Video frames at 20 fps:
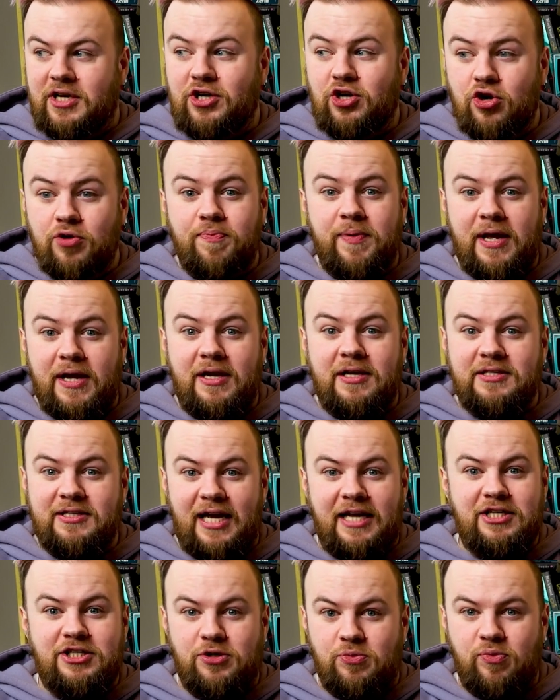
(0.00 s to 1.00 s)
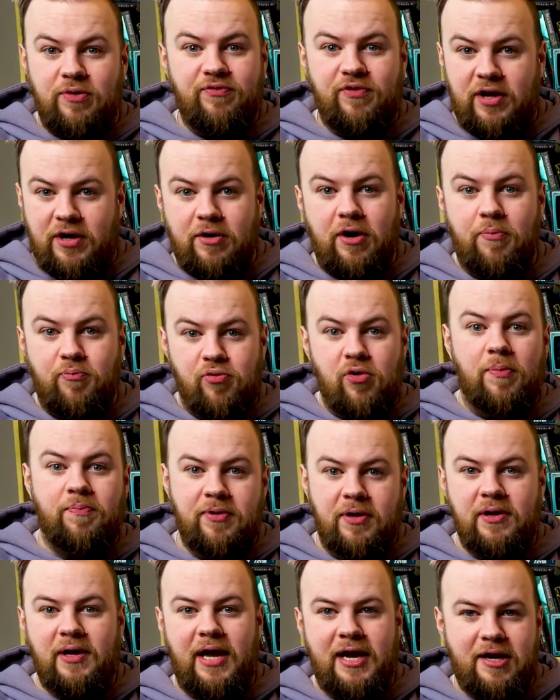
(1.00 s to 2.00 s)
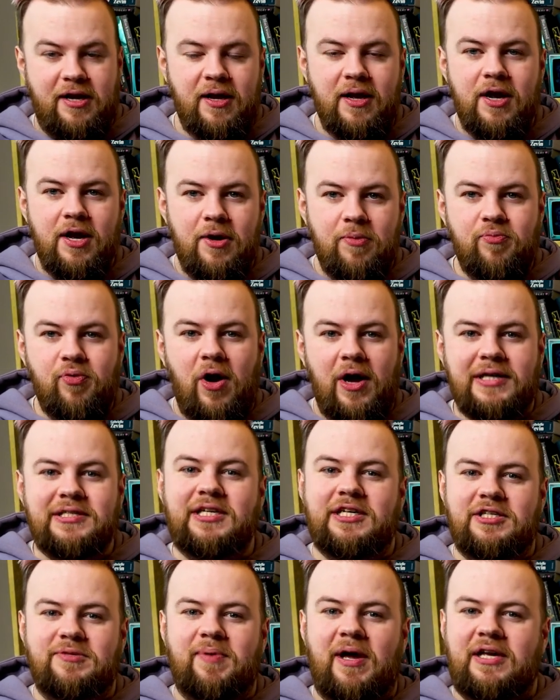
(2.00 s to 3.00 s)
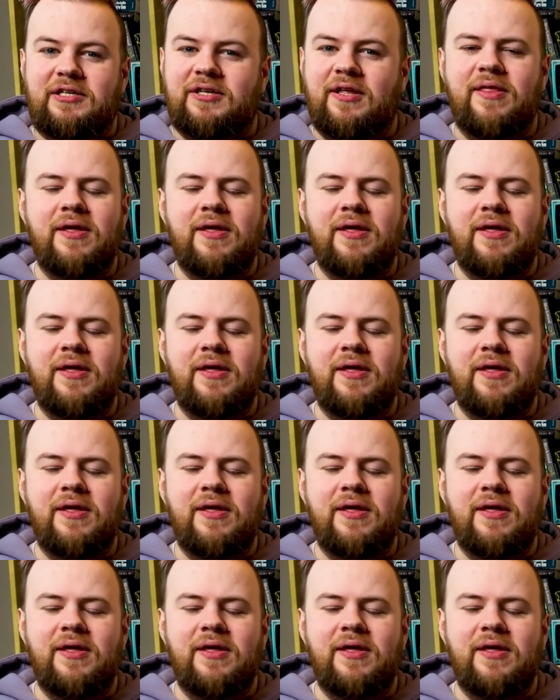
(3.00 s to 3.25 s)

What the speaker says: I could be in contention with like a proper like prizing space.